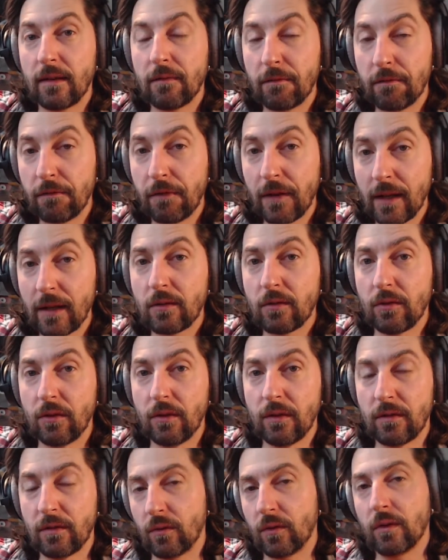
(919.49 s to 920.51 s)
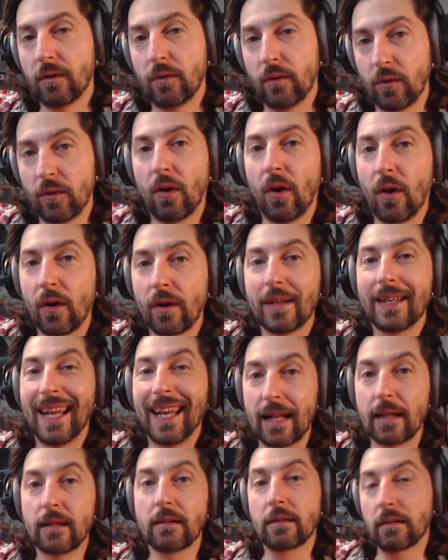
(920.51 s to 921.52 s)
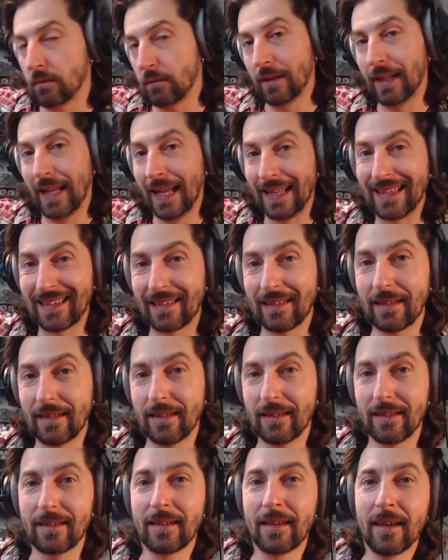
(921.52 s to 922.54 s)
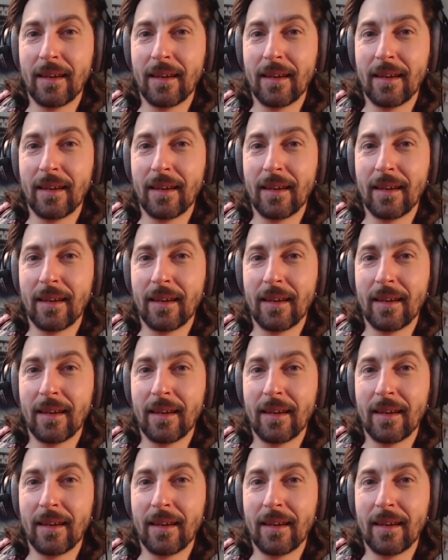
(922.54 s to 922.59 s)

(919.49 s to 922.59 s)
filters or on lens lenses.